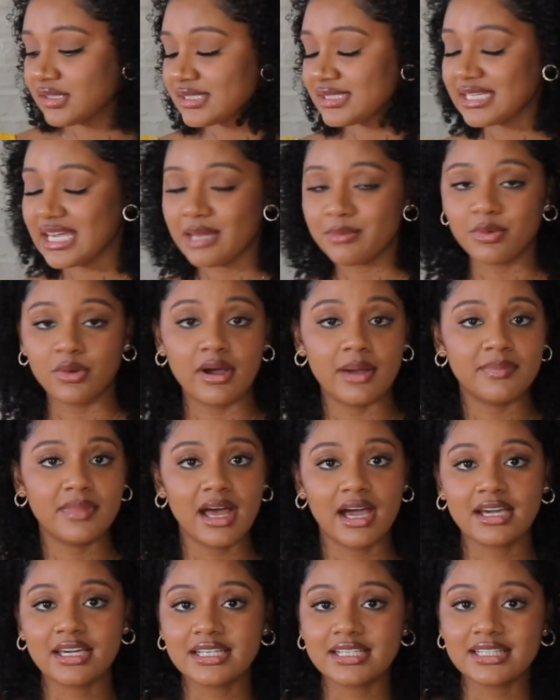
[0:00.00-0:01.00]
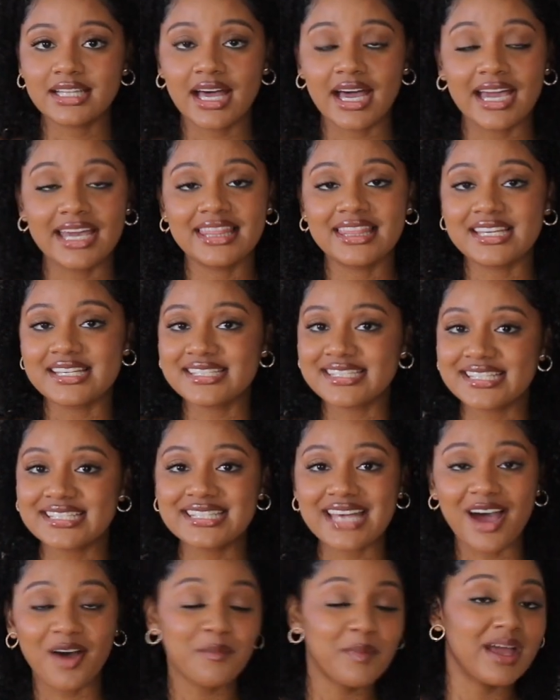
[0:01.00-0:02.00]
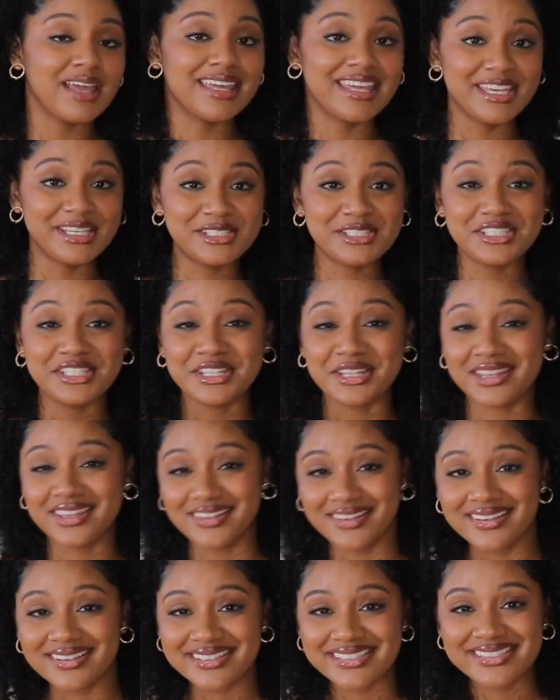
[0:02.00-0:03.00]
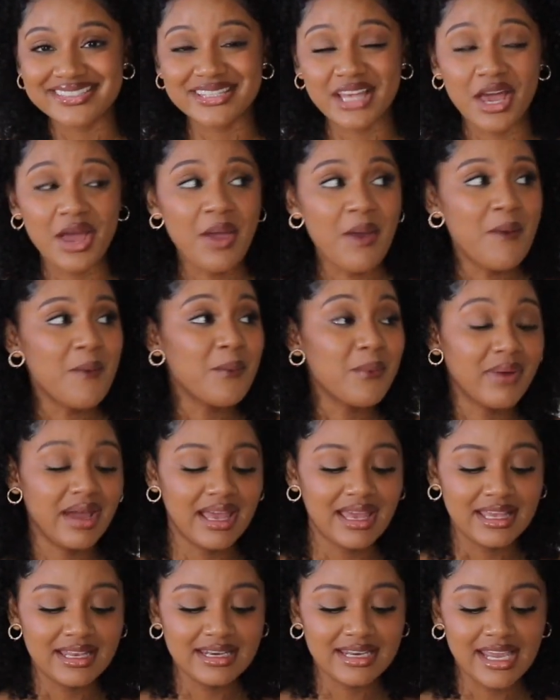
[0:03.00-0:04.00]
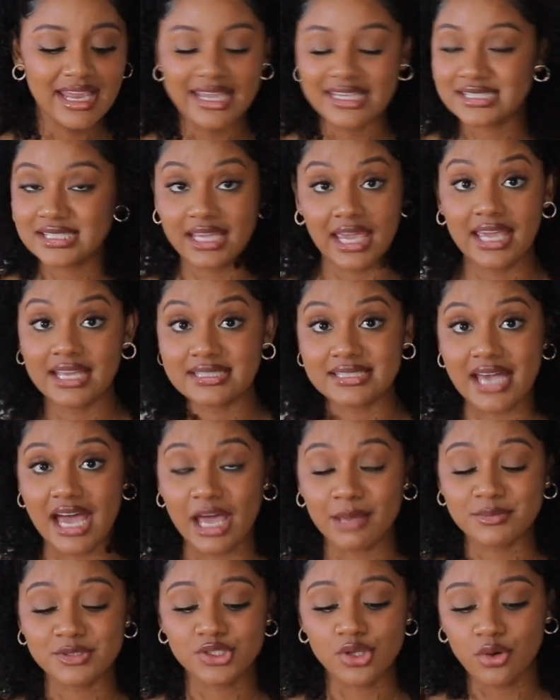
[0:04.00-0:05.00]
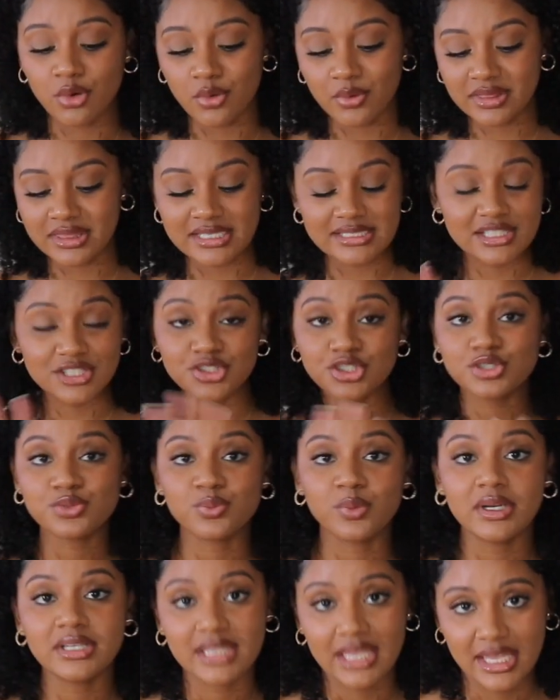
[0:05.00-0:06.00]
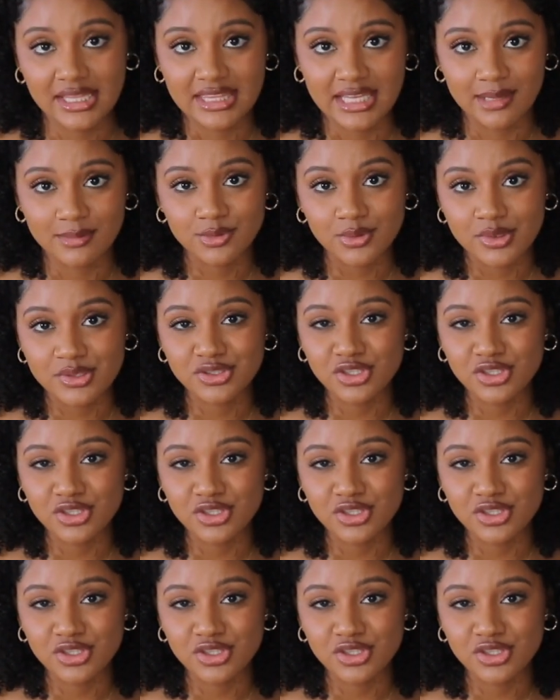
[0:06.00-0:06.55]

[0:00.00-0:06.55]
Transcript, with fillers: this table, I'm not gonna lie. This is how my kitchen looks when it's cake time. So this is just one cake that I'm doing.